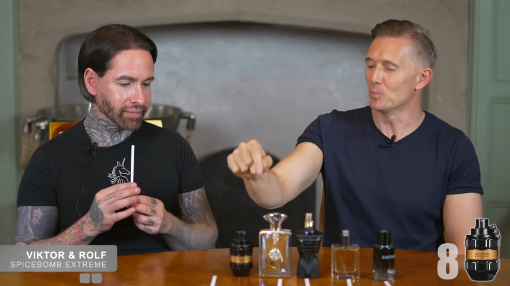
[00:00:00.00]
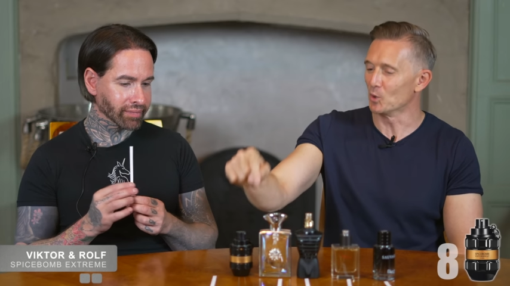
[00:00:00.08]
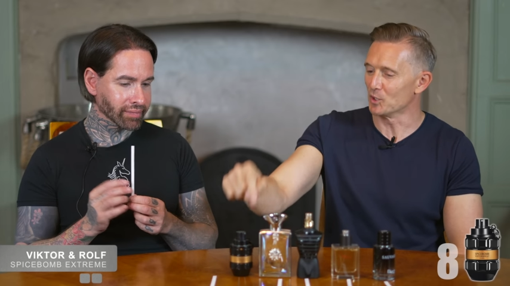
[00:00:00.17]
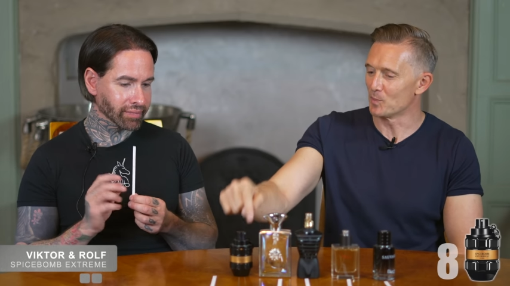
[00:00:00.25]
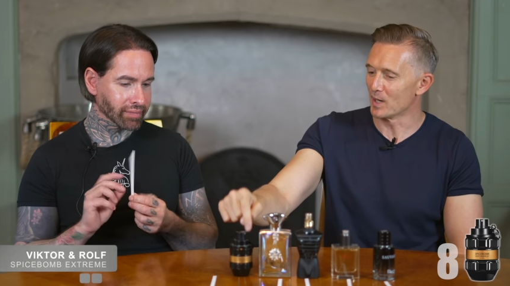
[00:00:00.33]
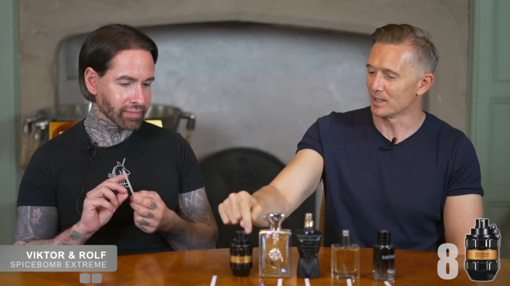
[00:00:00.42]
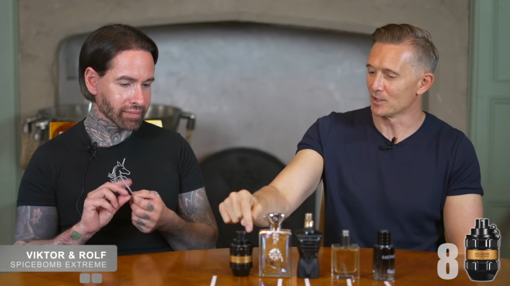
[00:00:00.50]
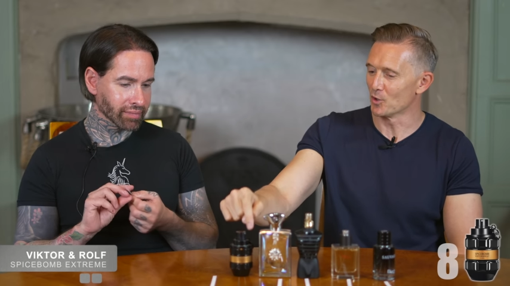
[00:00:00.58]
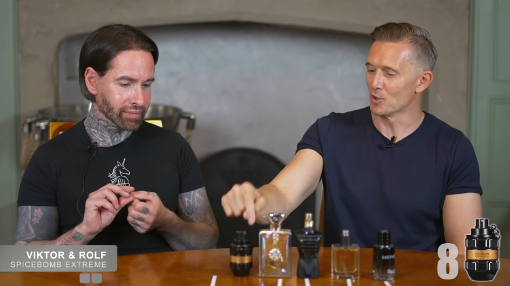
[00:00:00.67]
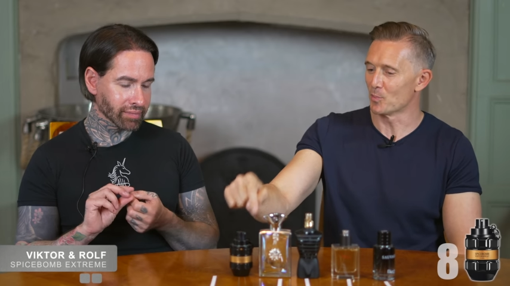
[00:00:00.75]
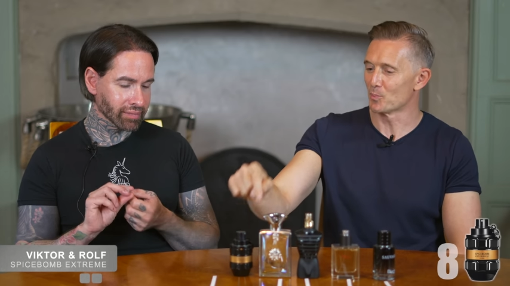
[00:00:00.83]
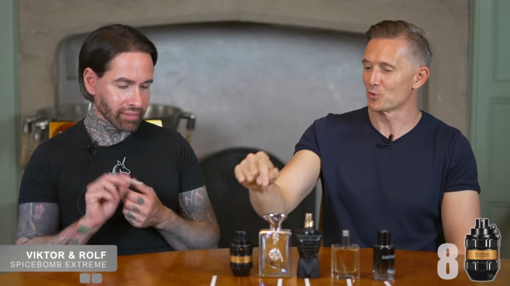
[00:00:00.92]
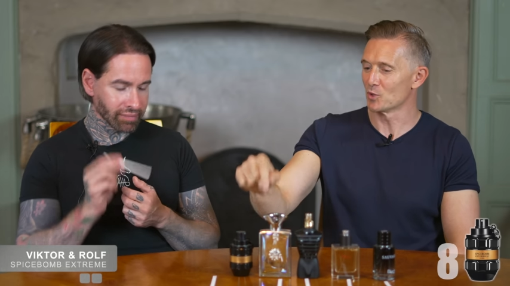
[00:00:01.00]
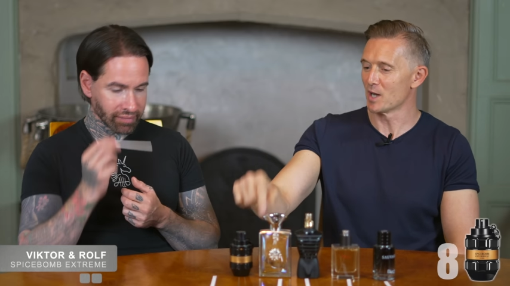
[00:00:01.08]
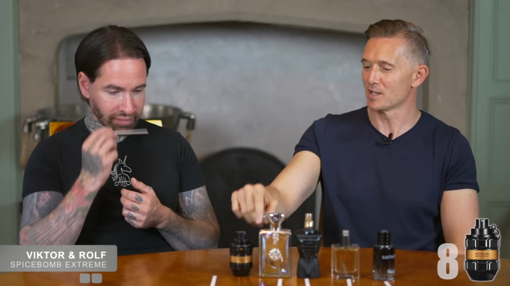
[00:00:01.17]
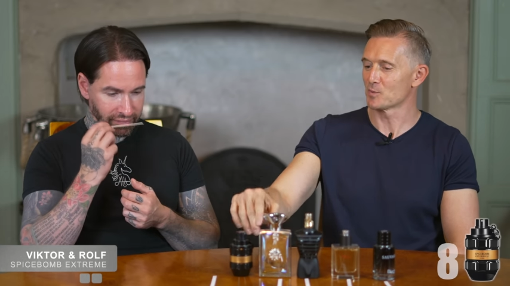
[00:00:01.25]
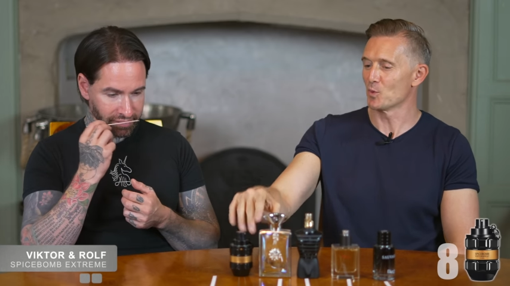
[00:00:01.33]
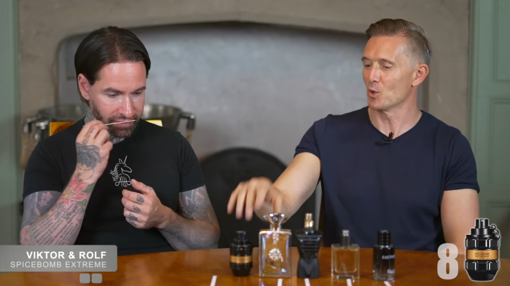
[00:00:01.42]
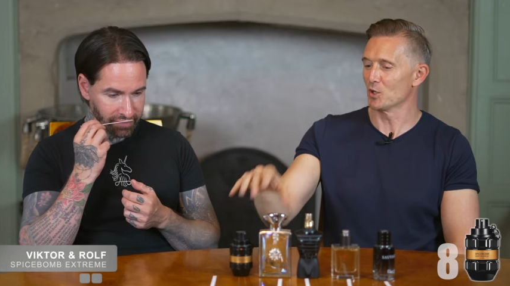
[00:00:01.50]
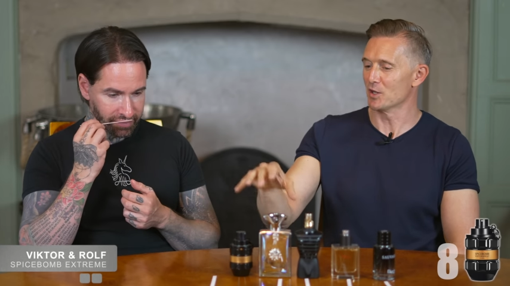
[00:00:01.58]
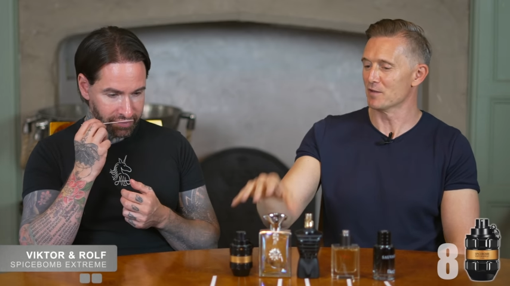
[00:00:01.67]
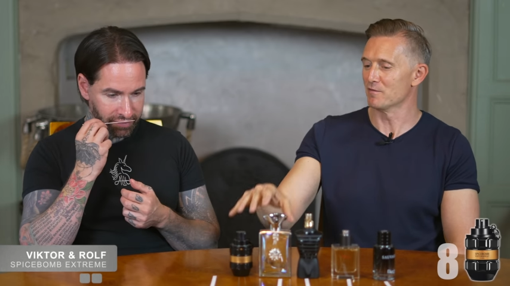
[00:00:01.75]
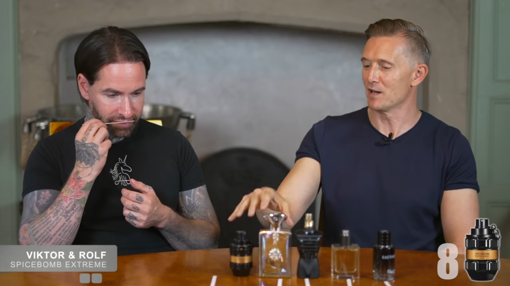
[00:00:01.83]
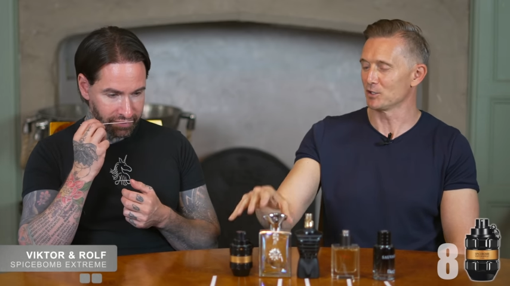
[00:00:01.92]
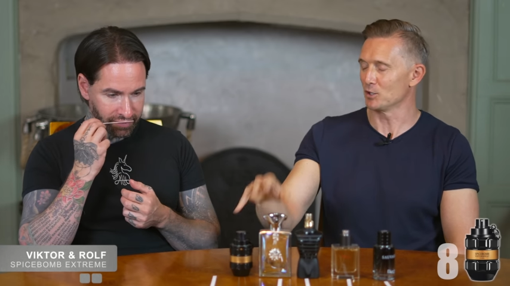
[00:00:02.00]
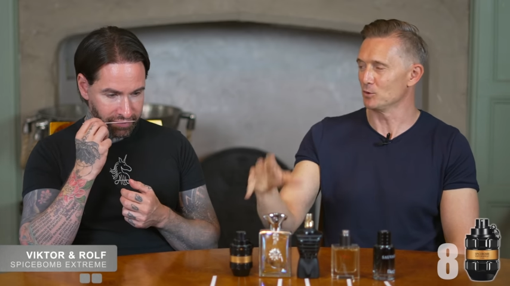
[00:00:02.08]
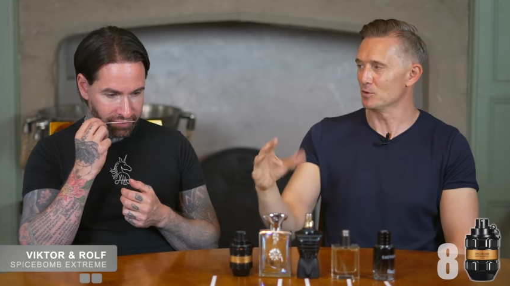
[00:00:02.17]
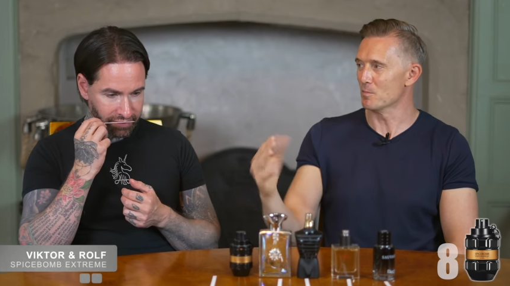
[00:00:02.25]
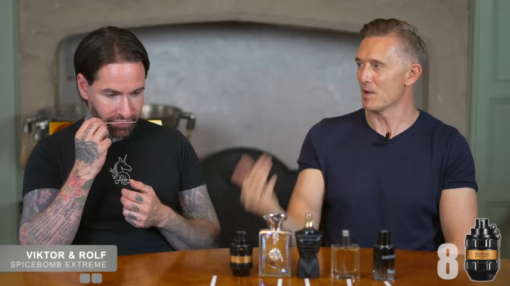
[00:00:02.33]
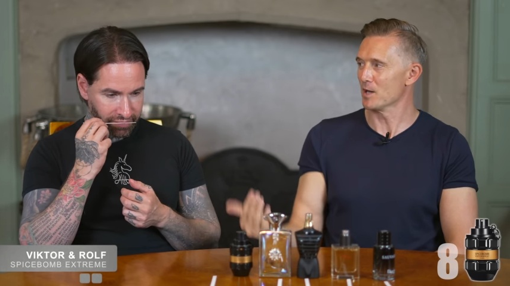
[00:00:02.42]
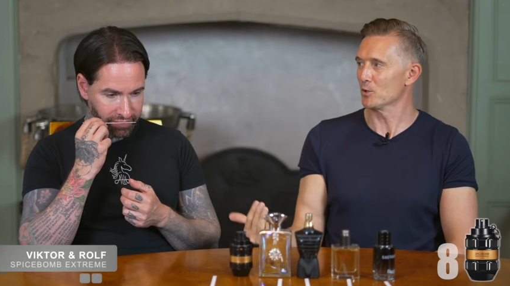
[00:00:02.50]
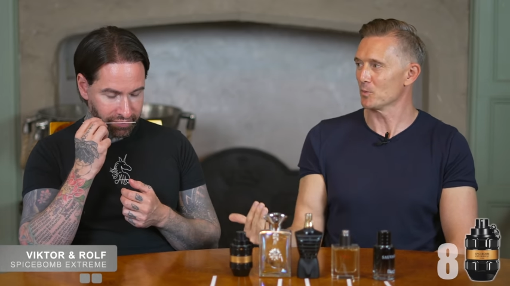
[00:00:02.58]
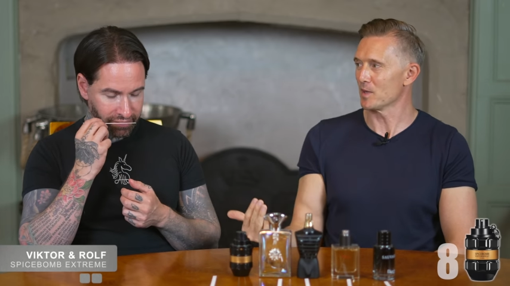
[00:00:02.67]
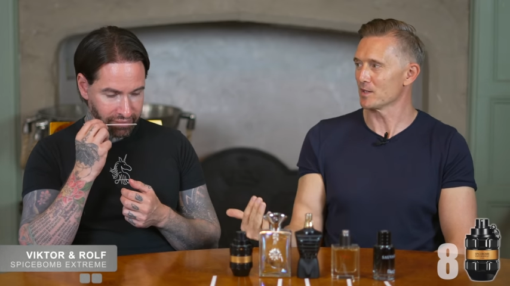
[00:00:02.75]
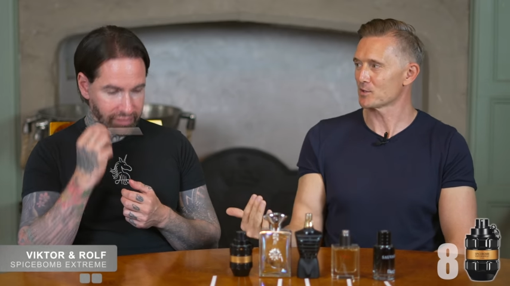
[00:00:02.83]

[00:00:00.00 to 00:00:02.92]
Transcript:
Speaker 1: but depending on the price point and the value, you might up that